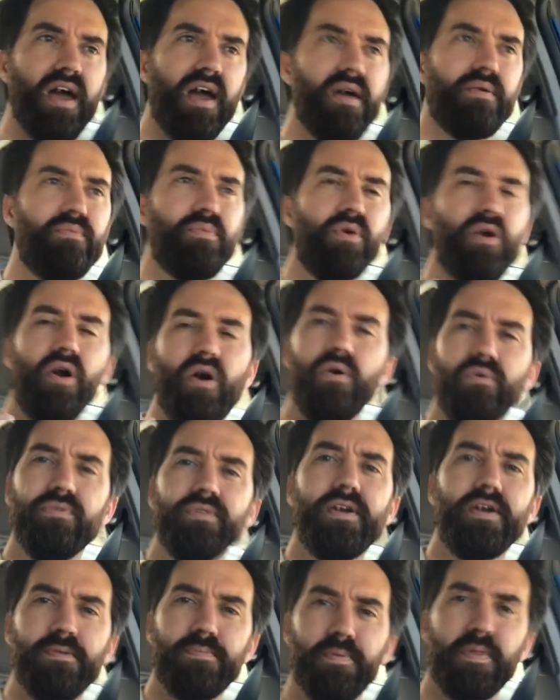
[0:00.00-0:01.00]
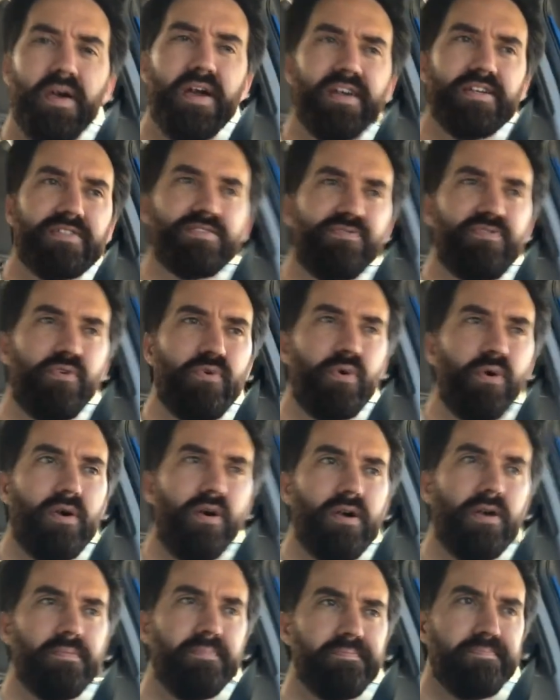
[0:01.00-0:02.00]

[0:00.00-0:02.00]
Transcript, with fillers: and were only a place for,